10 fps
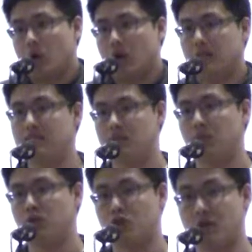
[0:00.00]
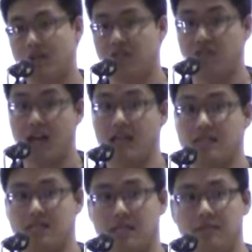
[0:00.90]
Or at least I portrayed the
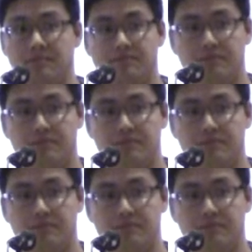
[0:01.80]
fantasy.